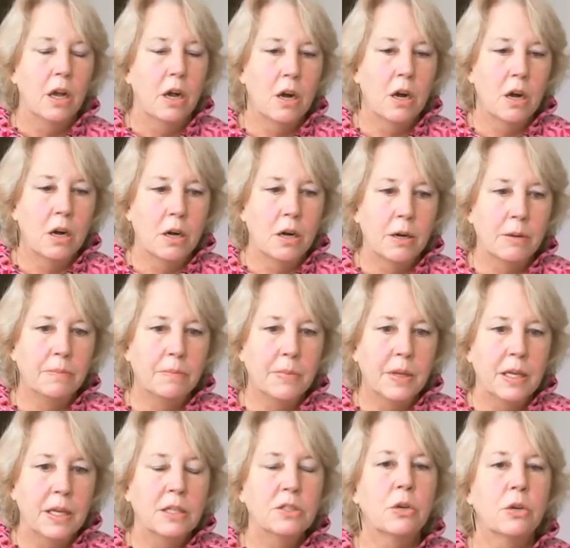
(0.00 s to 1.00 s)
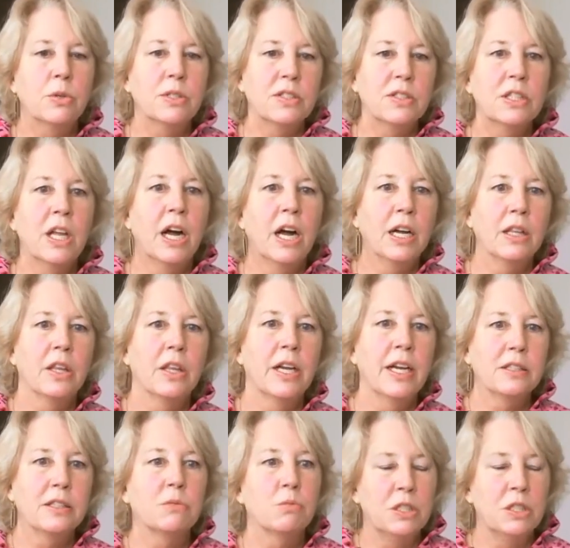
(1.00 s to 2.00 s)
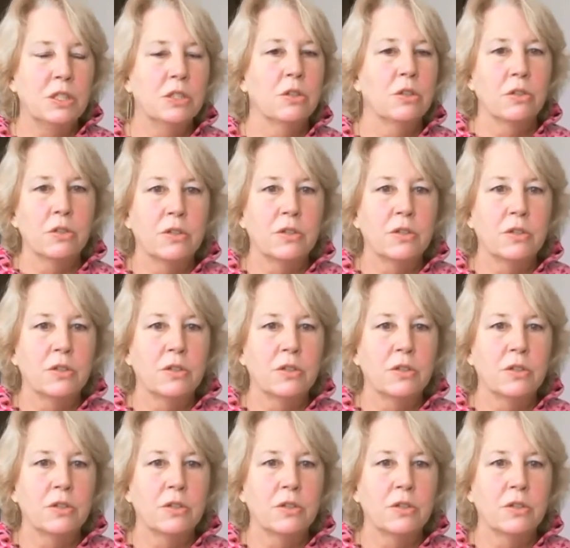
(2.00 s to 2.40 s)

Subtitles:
So it's not like when you turn